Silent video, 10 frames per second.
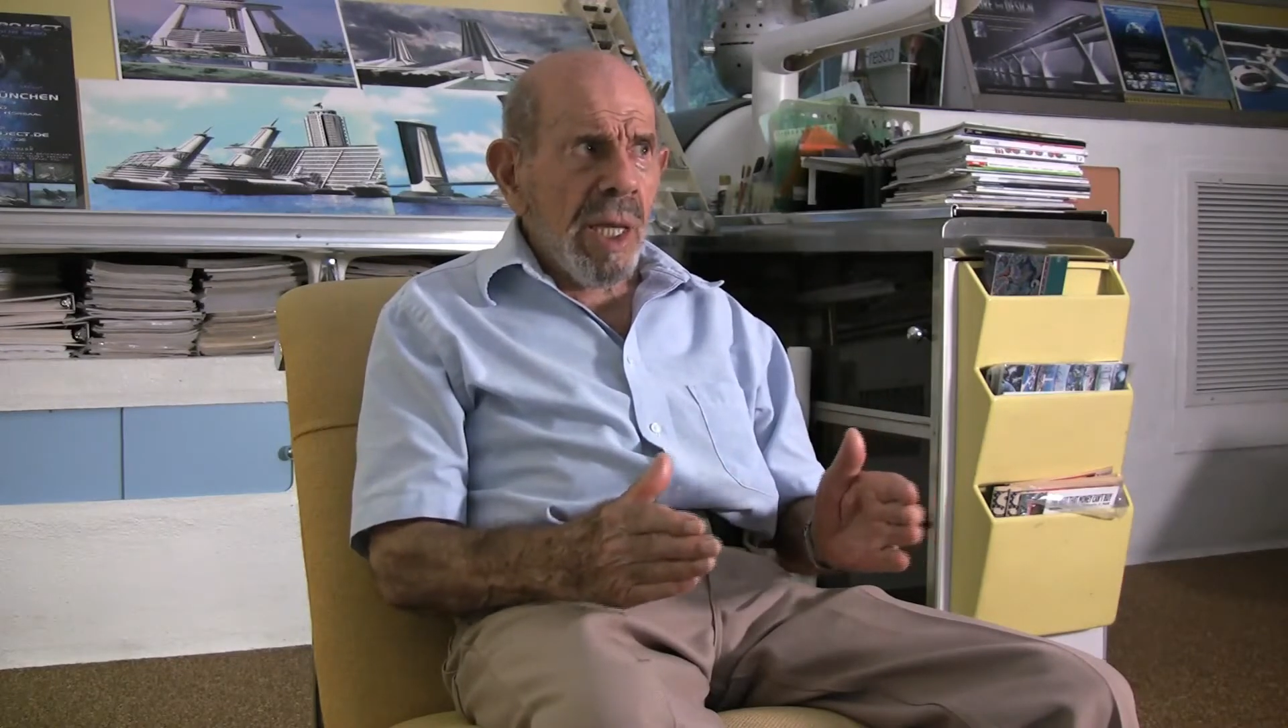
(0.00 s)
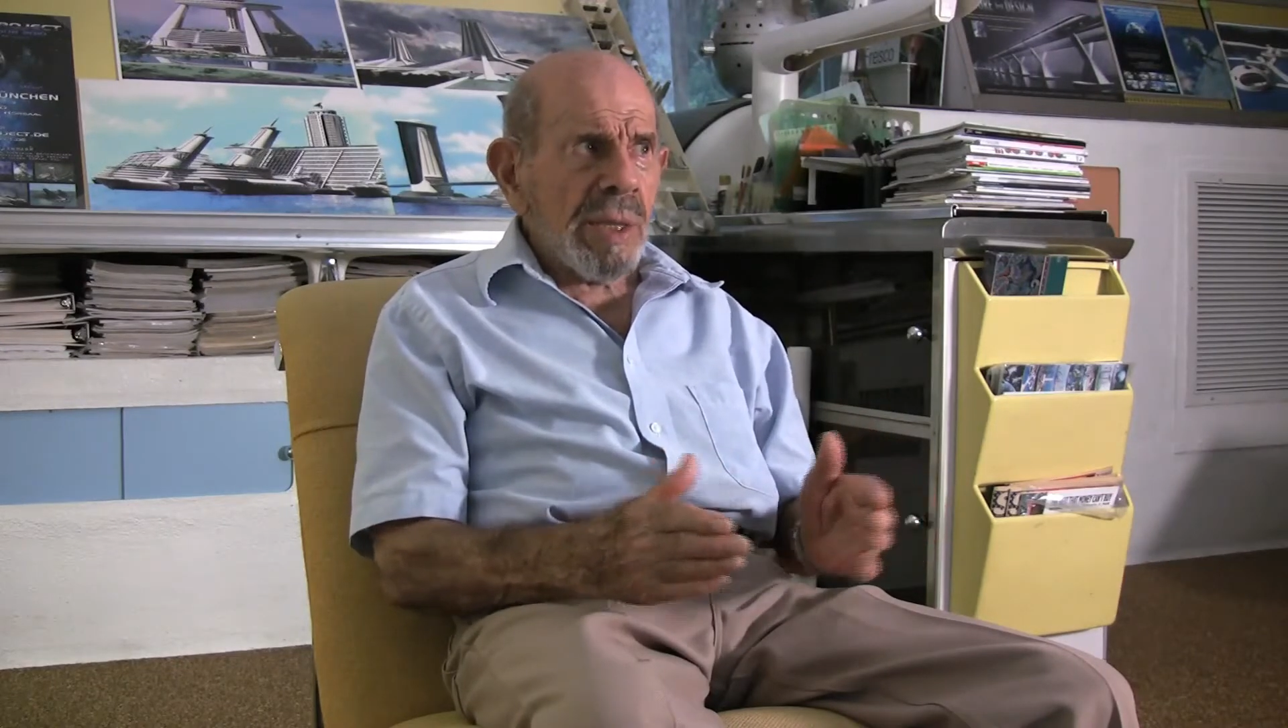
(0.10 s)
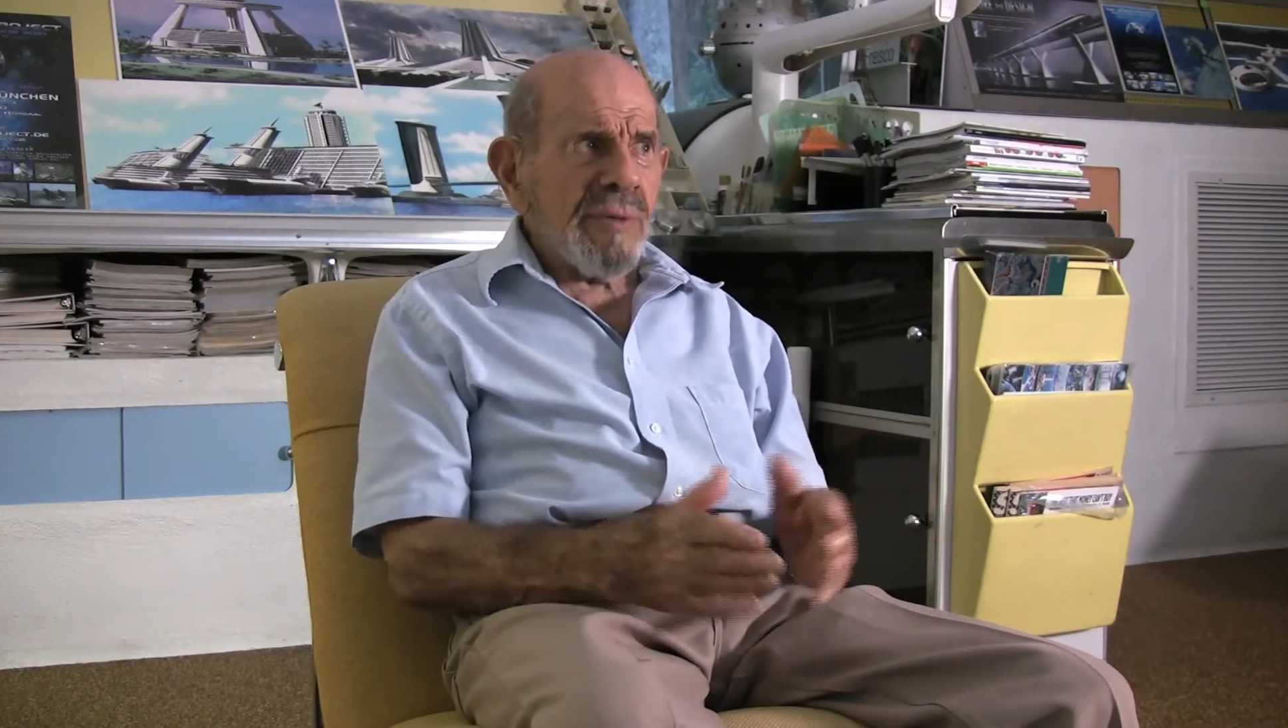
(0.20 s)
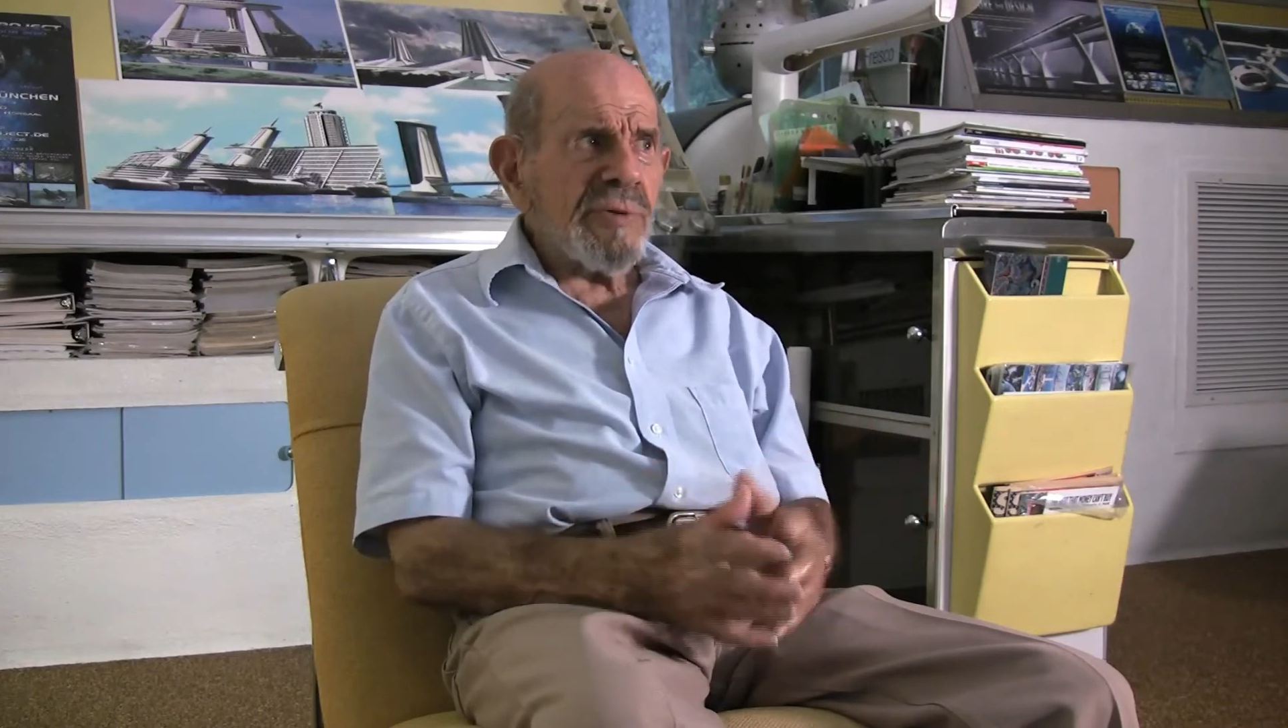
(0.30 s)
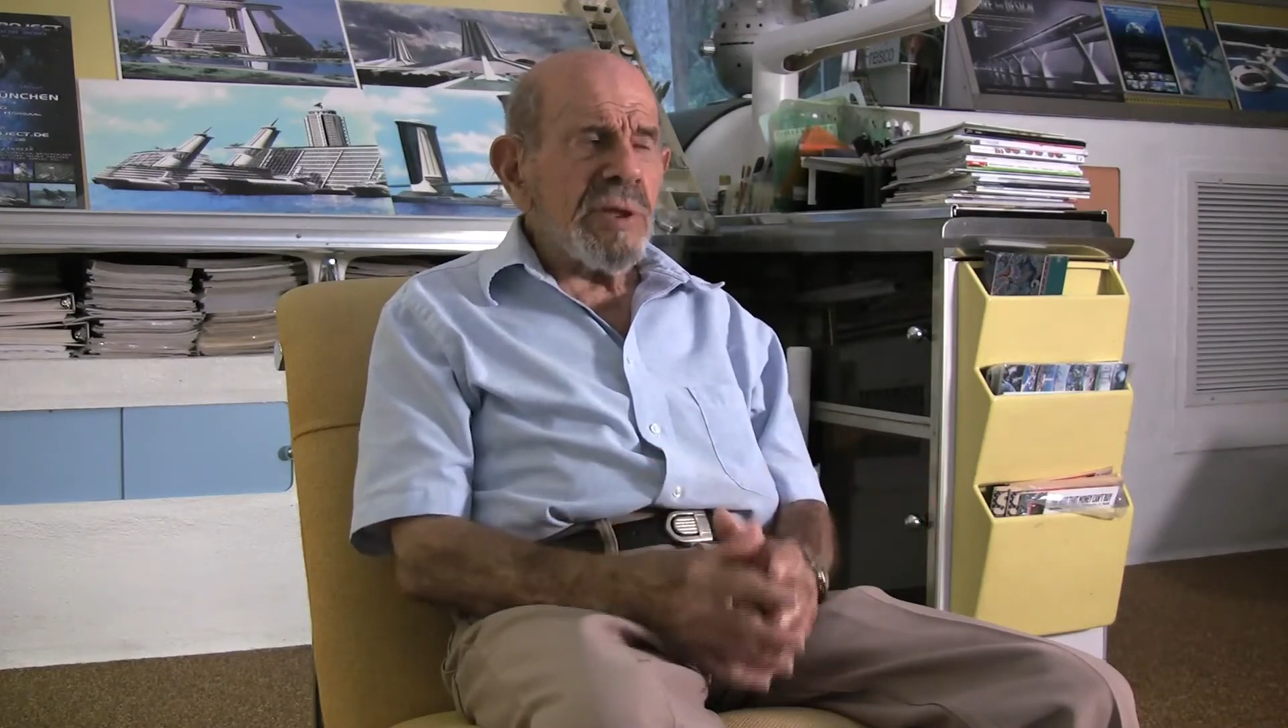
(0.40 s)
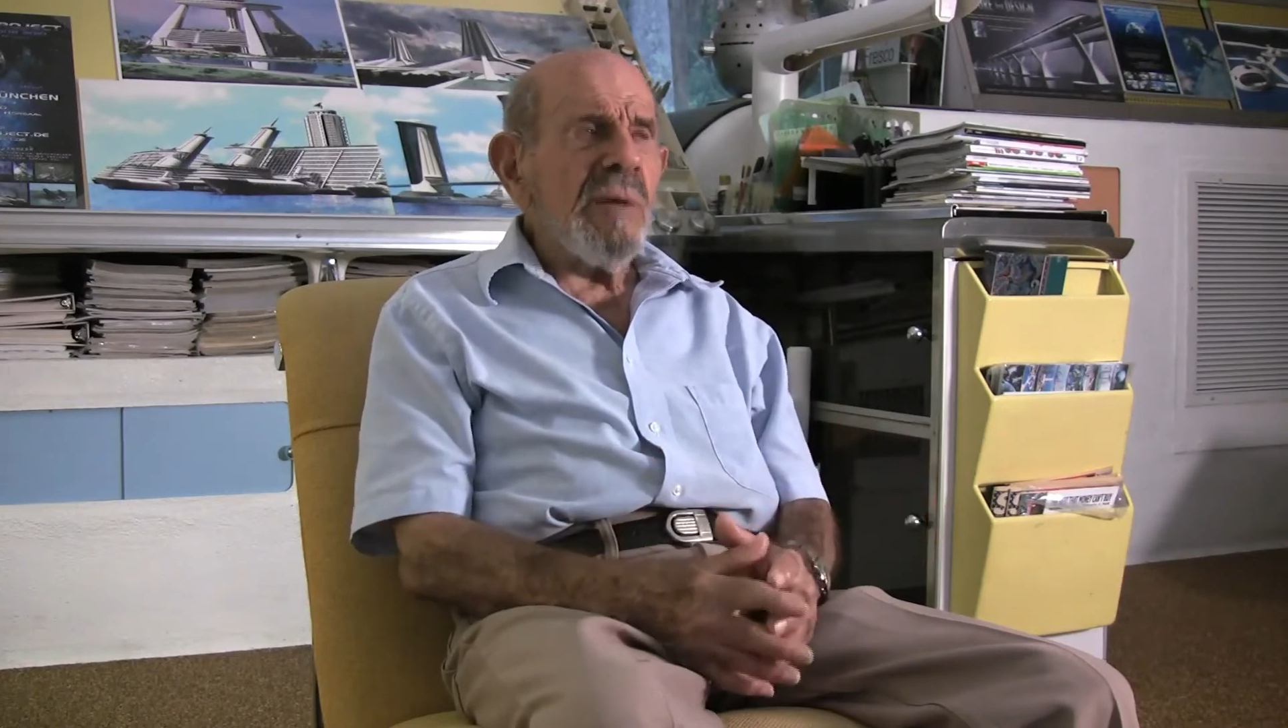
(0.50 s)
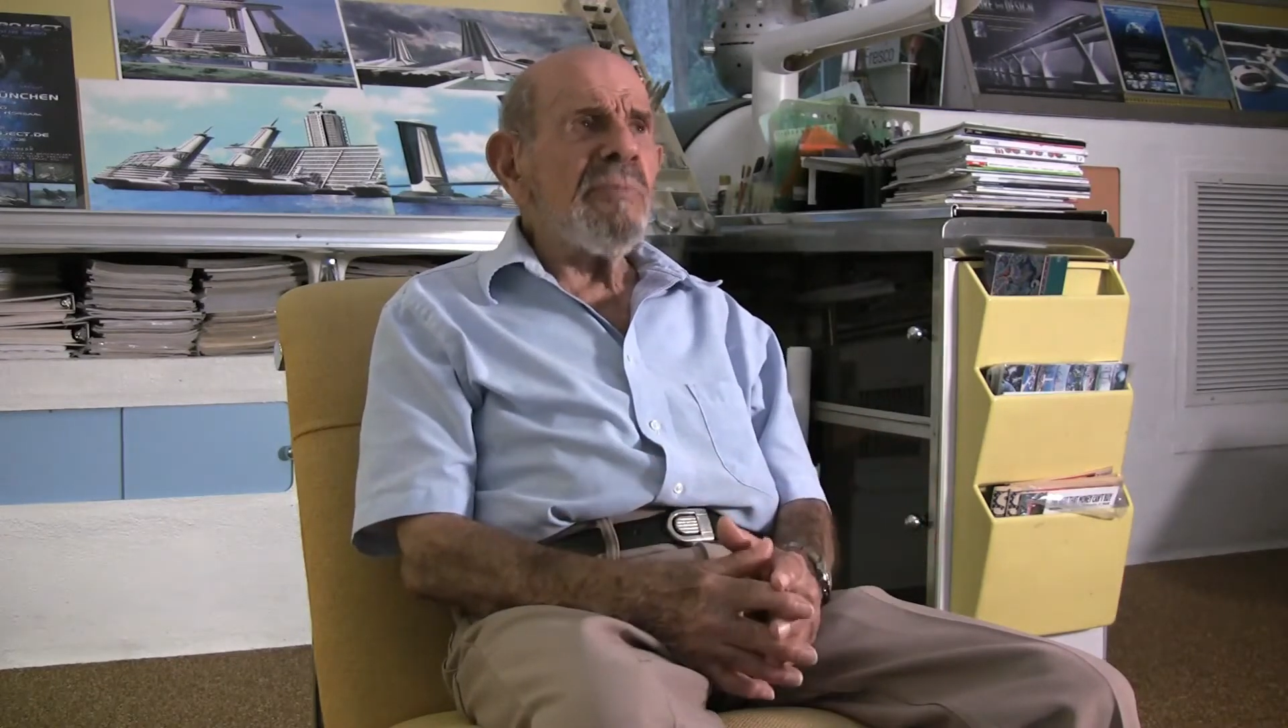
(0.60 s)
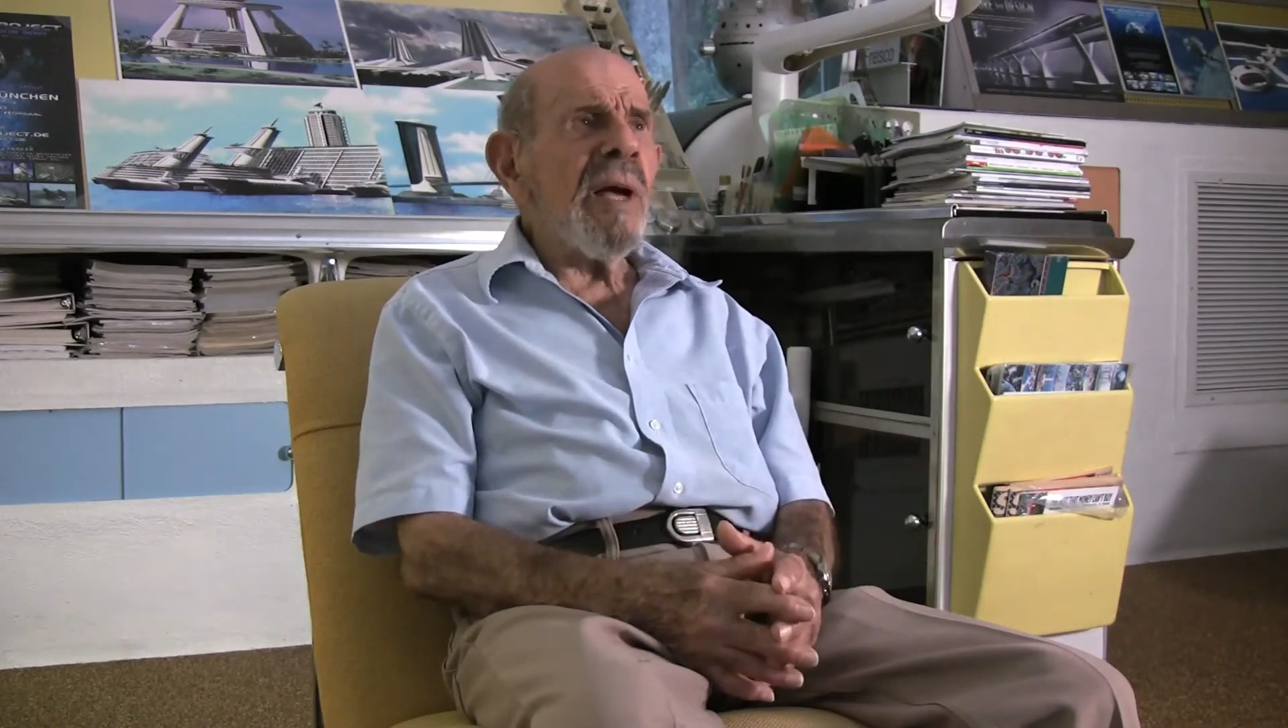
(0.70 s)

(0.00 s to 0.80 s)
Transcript: and if some